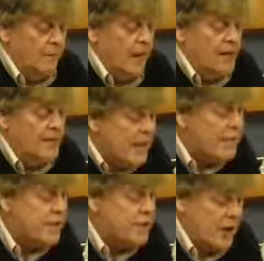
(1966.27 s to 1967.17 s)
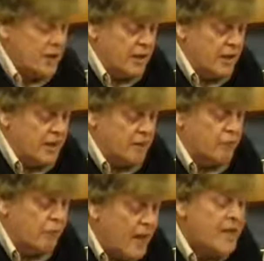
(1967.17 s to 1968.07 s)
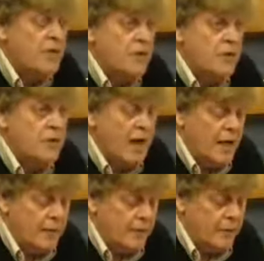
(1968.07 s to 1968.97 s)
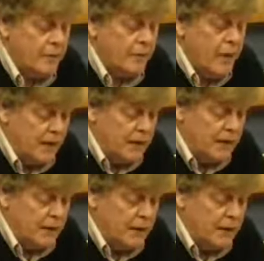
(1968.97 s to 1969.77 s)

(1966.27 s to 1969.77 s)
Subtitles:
By demonstrating that right can triumph over might,